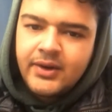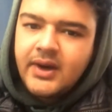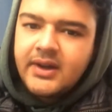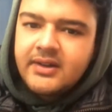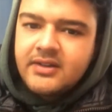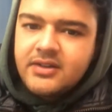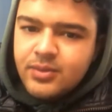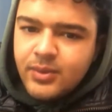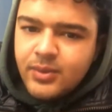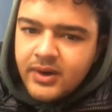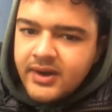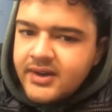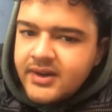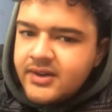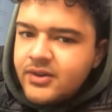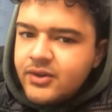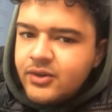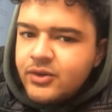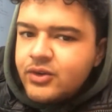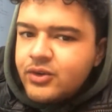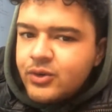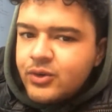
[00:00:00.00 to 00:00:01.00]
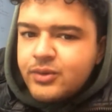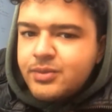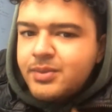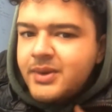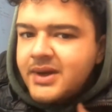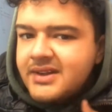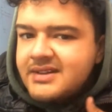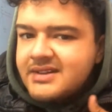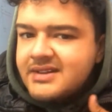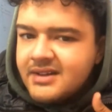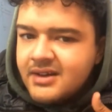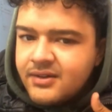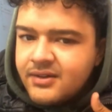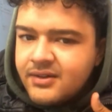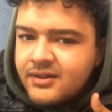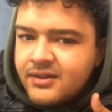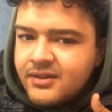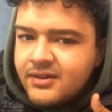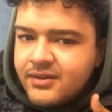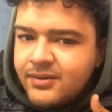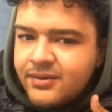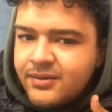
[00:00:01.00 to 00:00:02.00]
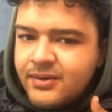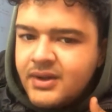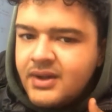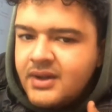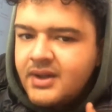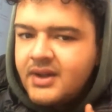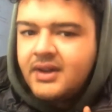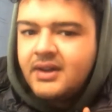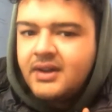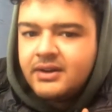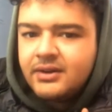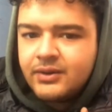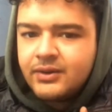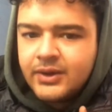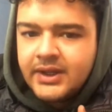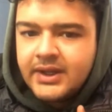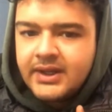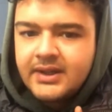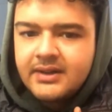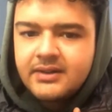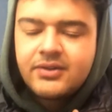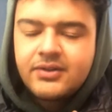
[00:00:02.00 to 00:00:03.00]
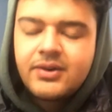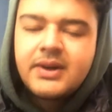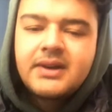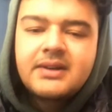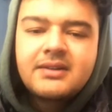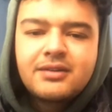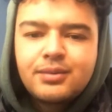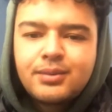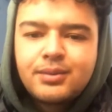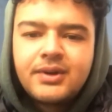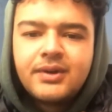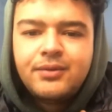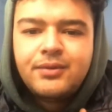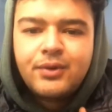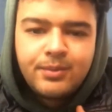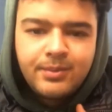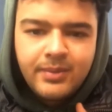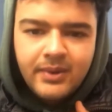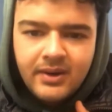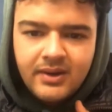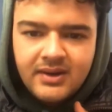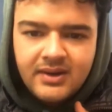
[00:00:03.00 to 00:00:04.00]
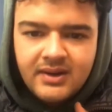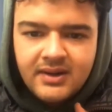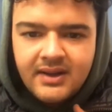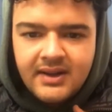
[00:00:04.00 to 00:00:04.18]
I just wanted to shoot myself doing tricks with a football.